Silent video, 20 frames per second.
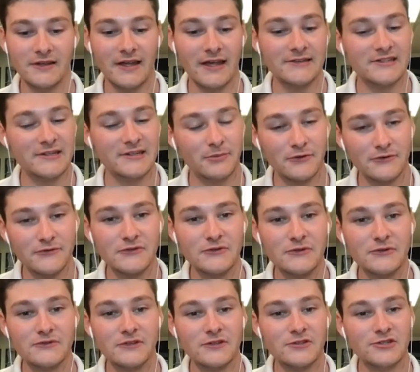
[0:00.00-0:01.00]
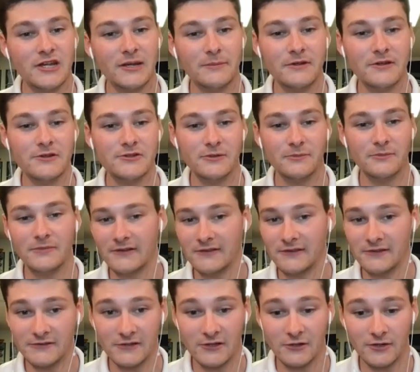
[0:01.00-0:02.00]
as he pursues a championship in
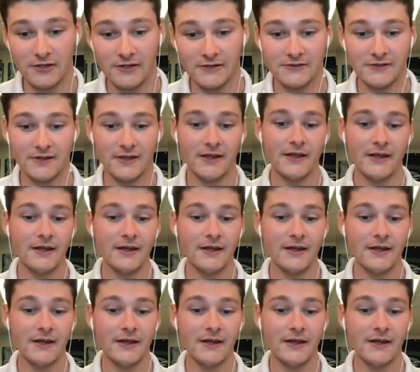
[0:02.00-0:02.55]
the series.